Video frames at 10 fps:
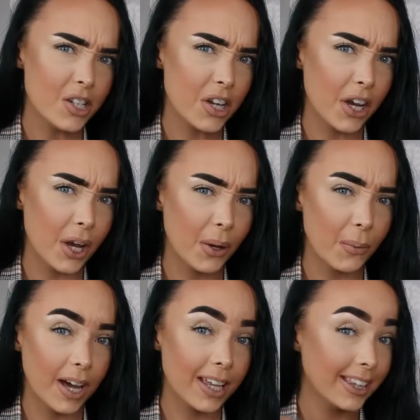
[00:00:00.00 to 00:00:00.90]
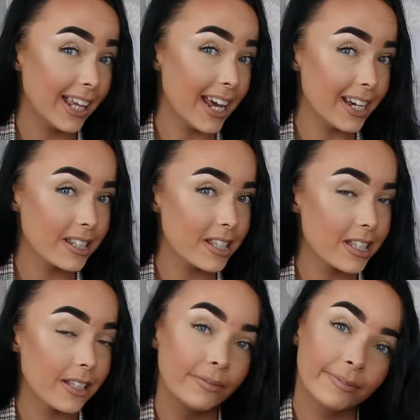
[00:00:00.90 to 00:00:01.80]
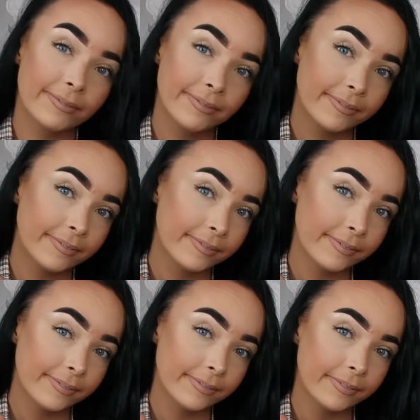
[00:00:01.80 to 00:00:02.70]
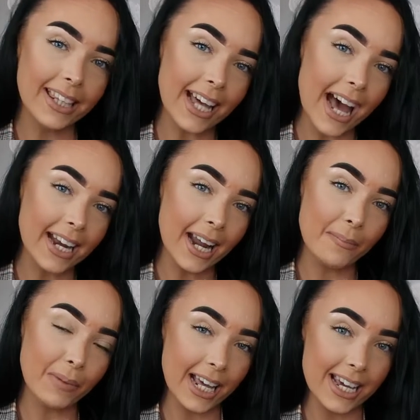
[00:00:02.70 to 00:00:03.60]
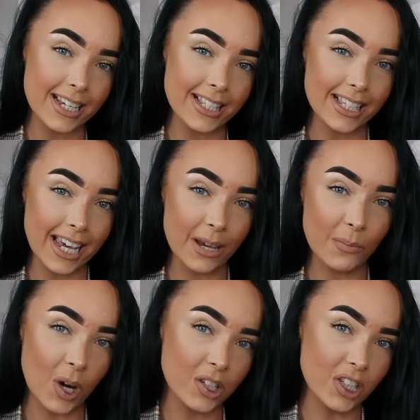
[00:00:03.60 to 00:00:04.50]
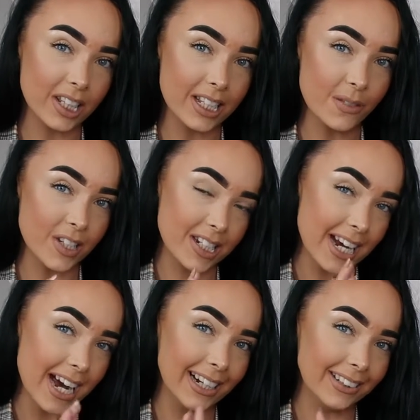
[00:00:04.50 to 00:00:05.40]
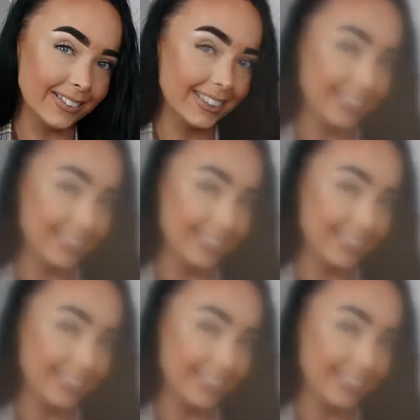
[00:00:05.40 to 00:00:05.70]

to this then please keep watching this video.